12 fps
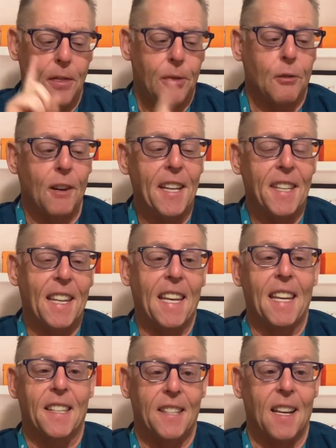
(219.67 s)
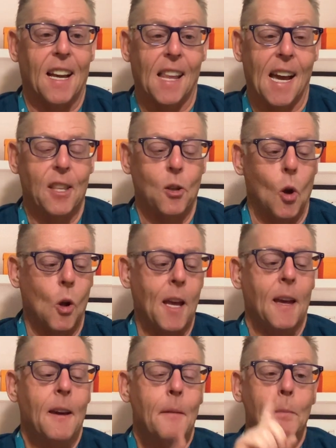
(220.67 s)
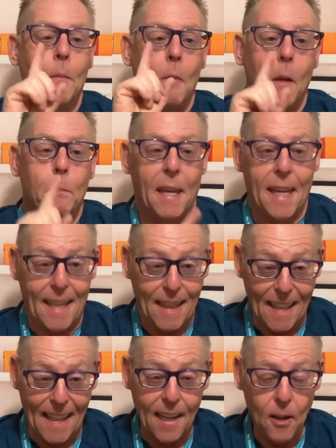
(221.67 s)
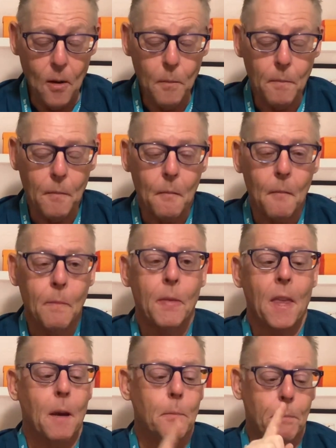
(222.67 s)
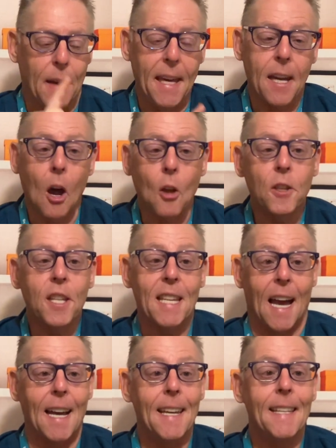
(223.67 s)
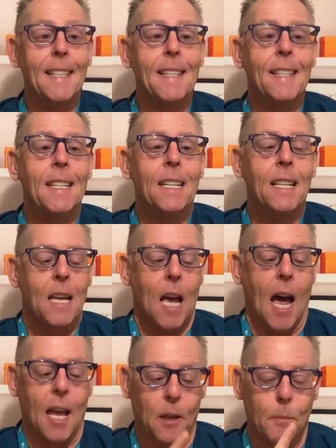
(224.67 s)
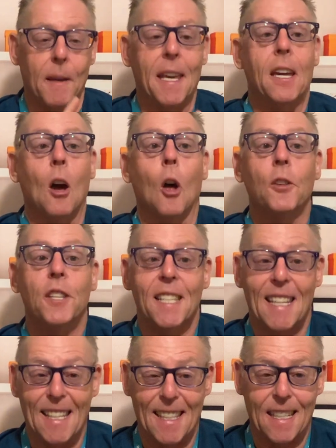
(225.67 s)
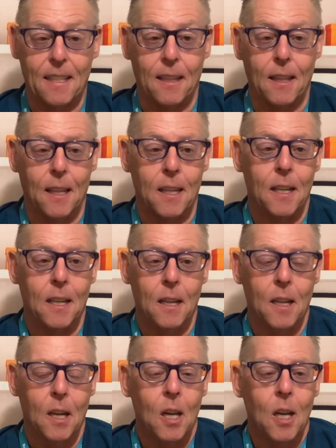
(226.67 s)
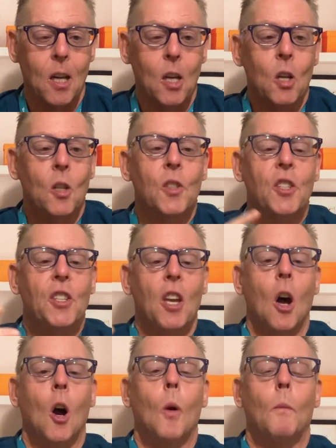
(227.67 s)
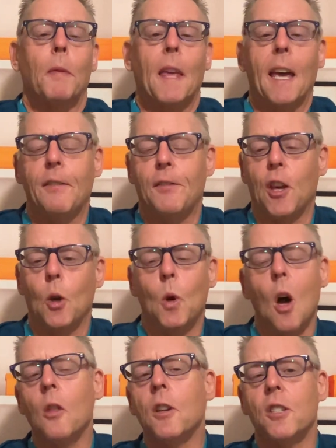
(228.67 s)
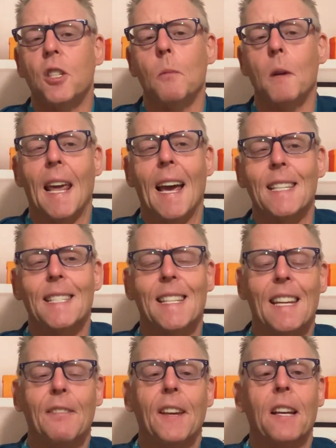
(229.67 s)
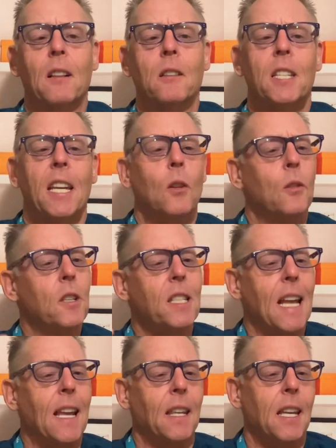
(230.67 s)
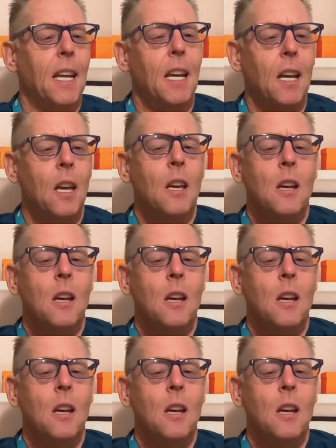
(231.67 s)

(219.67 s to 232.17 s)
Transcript: three C's that I like to call it. Be clear, be concise, and be consistent. So if you know that somebody has difficulty understanding